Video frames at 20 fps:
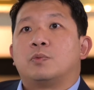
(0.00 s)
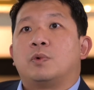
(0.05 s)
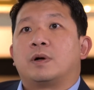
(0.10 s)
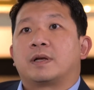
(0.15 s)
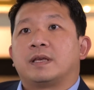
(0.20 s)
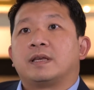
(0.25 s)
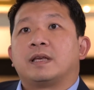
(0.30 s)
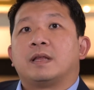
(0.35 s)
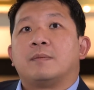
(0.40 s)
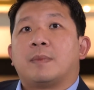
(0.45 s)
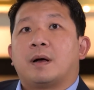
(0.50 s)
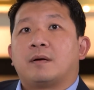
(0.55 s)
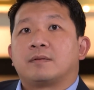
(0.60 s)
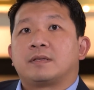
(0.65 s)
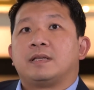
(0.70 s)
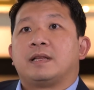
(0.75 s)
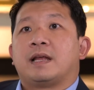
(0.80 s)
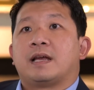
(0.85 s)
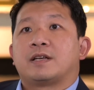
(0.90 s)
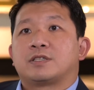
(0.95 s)
working in
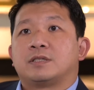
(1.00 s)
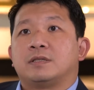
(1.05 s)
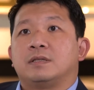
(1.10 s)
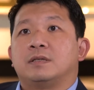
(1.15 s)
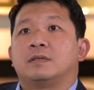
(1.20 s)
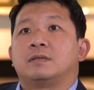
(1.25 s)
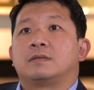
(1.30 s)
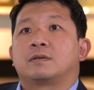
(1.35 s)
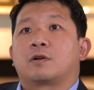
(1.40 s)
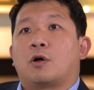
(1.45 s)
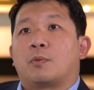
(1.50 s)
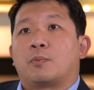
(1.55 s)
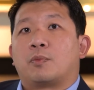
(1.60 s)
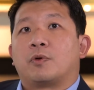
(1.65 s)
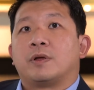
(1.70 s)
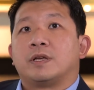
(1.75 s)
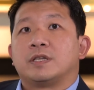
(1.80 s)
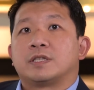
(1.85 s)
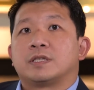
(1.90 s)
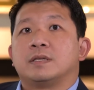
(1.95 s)
multinational
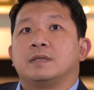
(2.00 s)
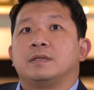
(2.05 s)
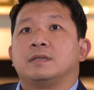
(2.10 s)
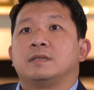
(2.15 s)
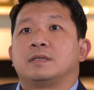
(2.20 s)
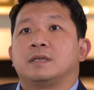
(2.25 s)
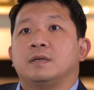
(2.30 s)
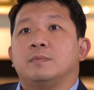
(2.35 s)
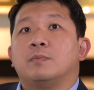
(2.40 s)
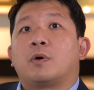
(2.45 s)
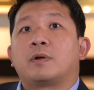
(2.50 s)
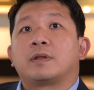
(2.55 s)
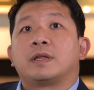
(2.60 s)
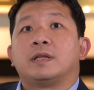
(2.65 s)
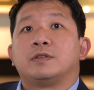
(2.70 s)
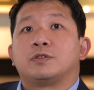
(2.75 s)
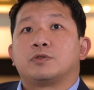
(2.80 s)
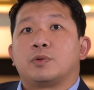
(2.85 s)
corporations in more than